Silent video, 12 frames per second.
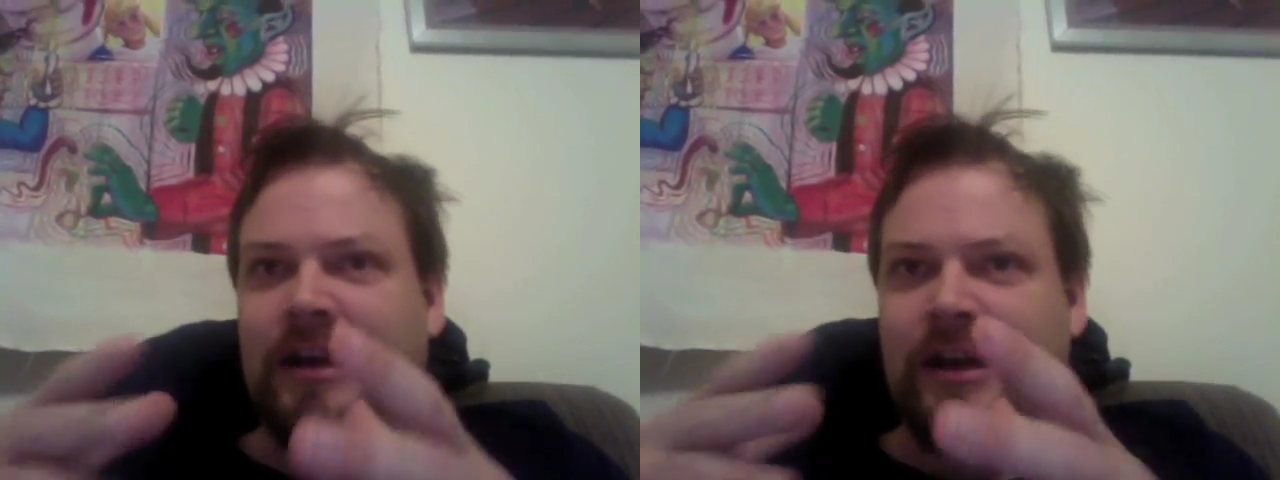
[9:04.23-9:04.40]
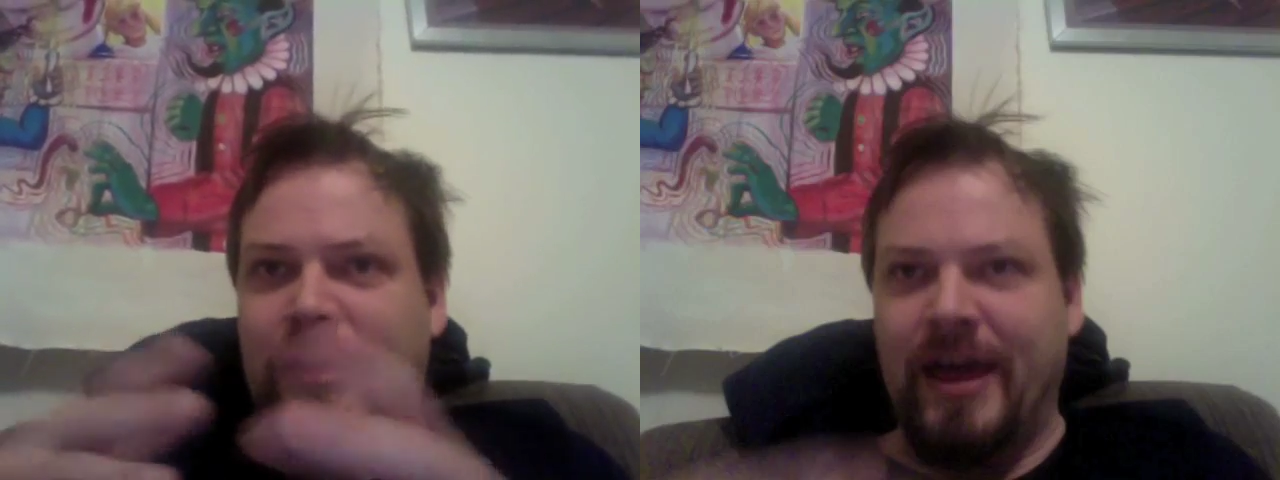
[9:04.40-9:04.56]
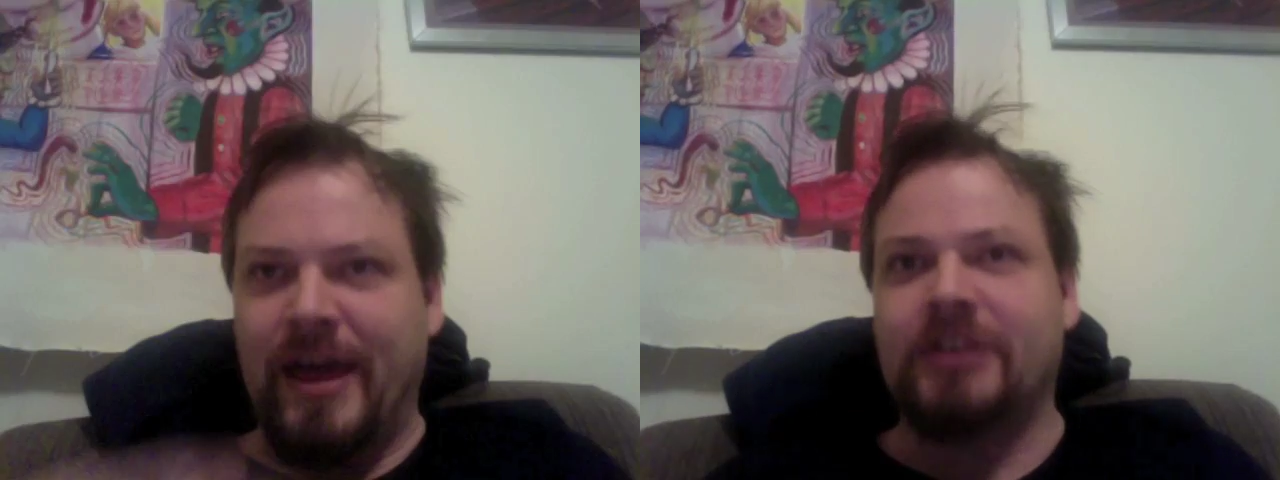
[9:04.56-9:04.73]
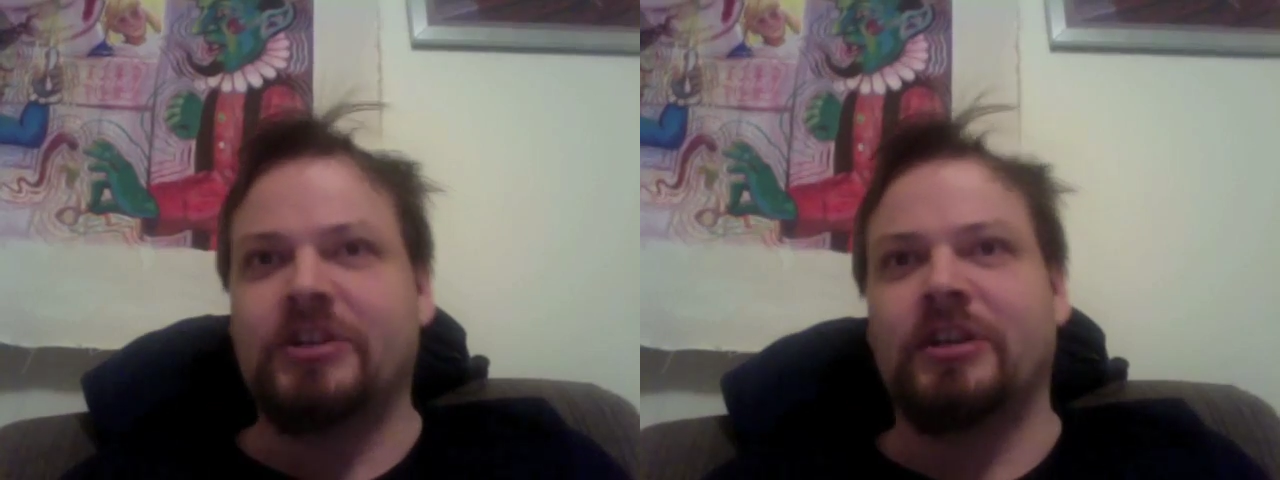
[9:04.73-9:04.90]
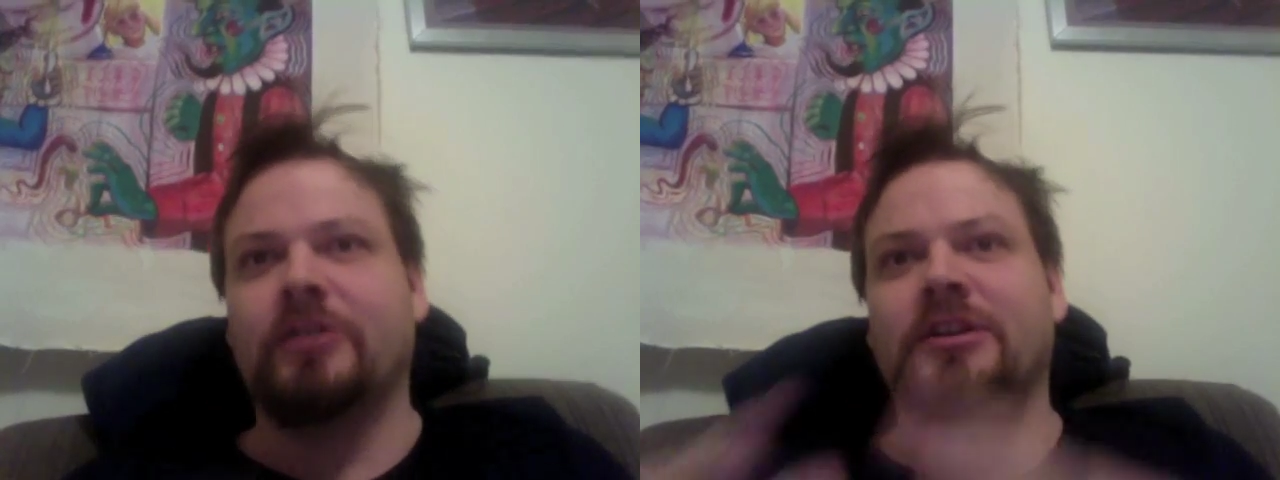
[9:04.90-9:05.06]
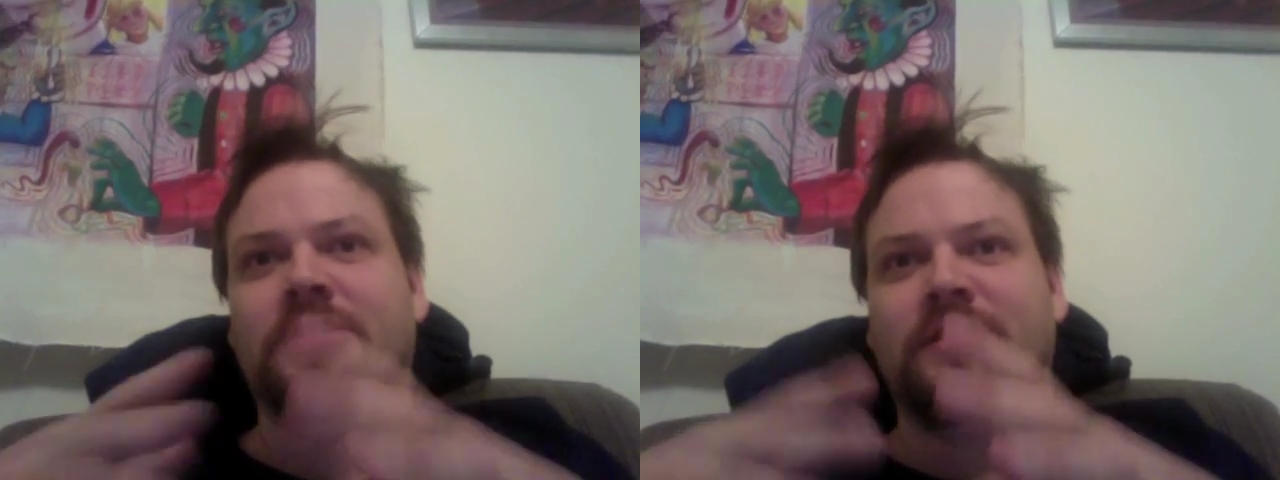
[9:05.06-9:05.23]
That
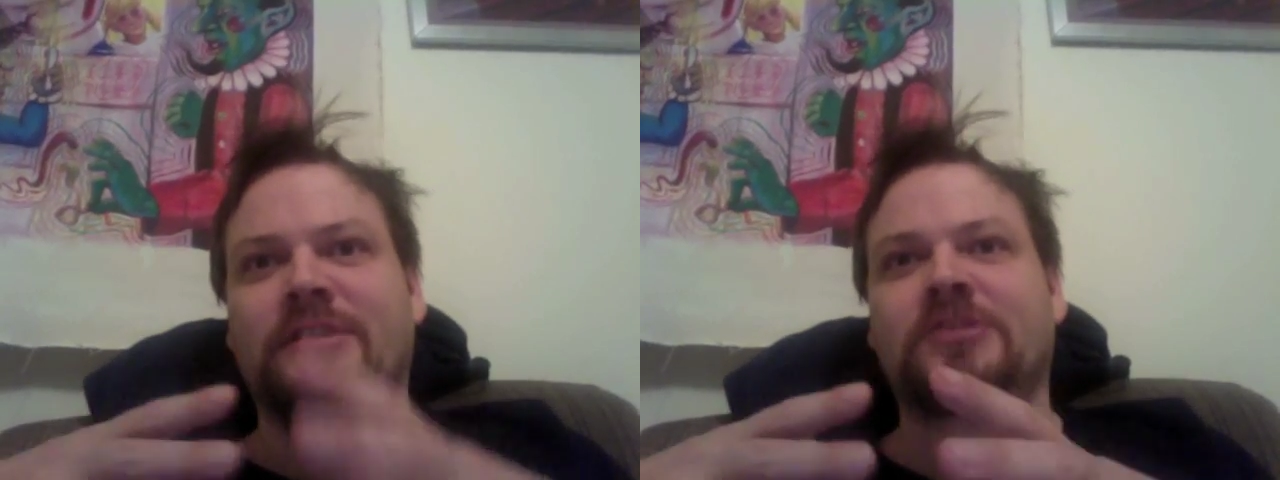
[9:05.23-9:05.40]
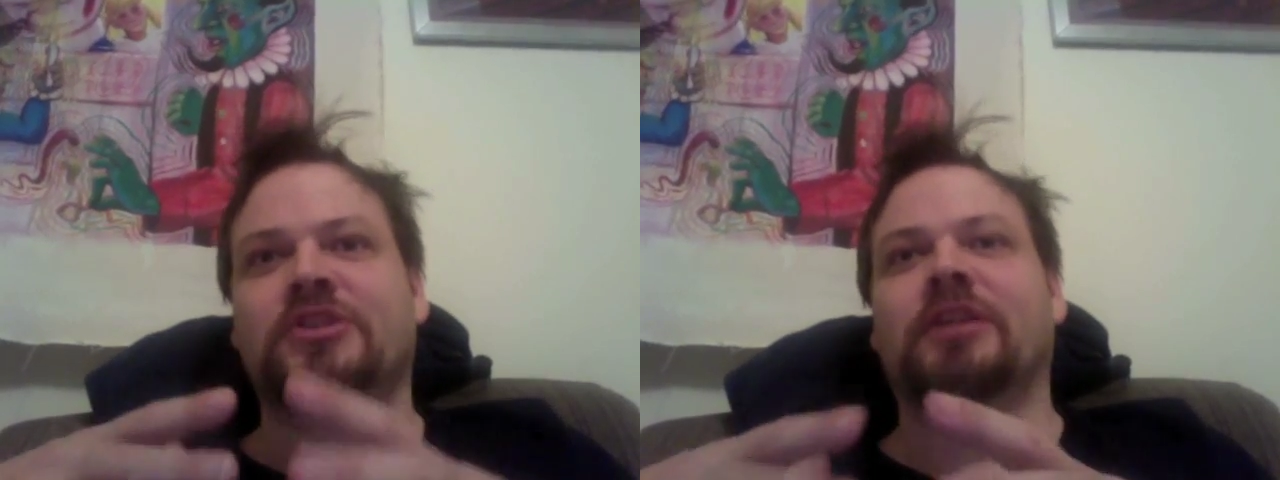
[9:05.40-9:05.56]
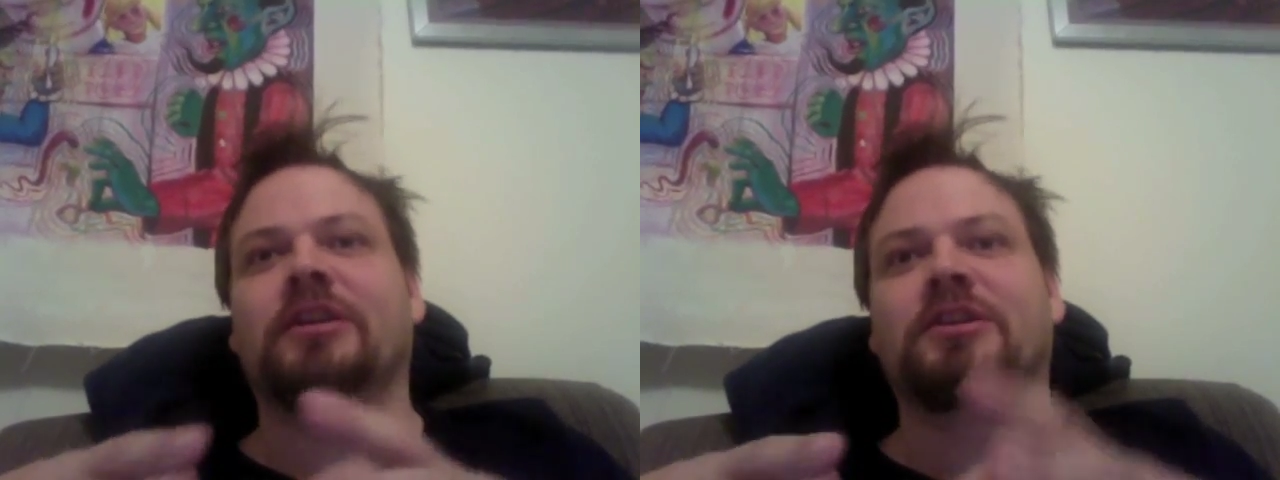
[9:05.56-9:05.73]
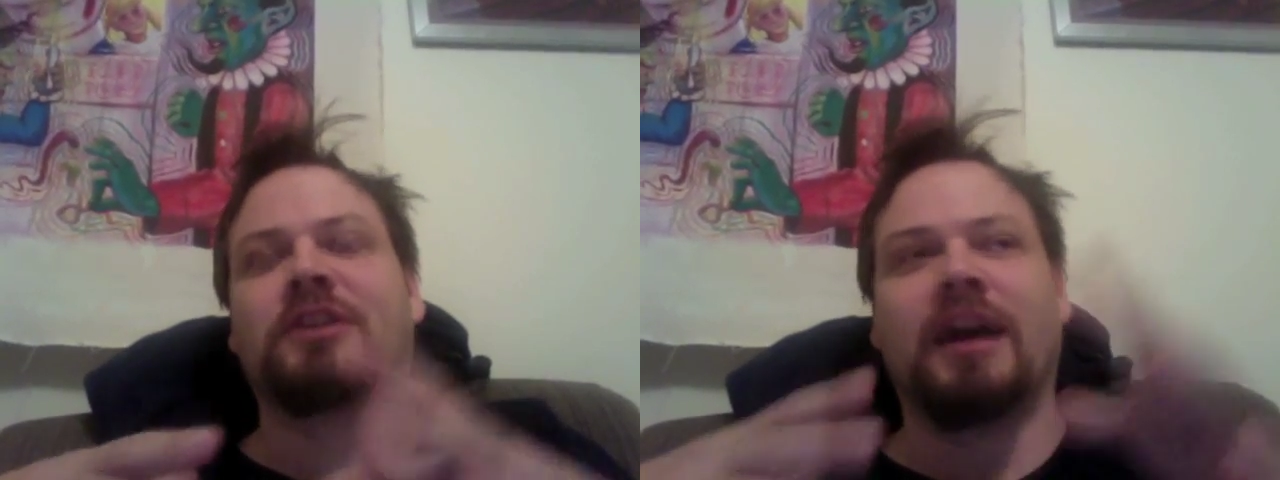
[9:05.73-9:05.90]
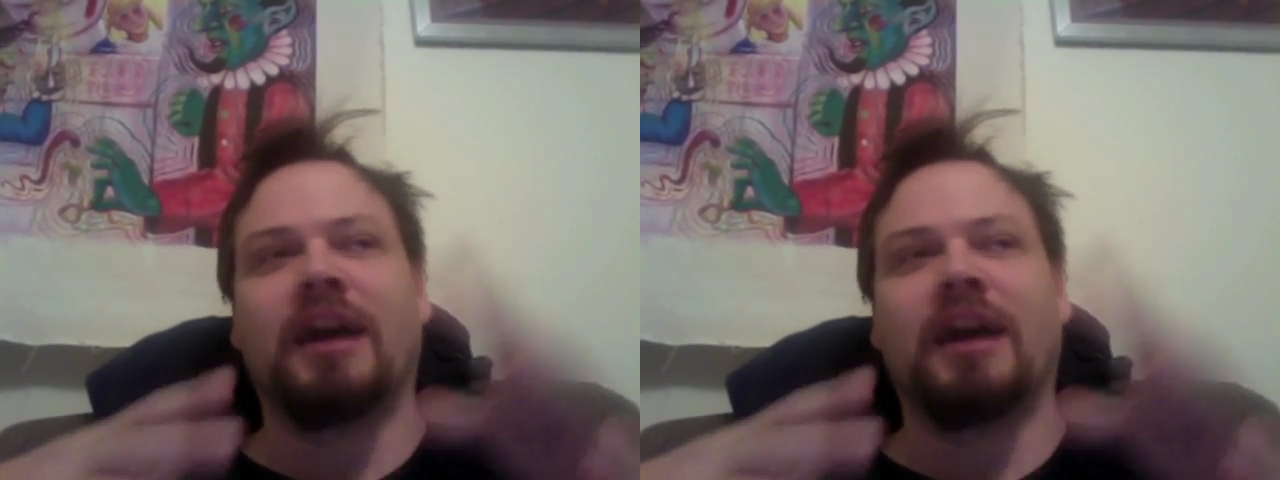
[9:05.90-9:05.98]
generation, this generation,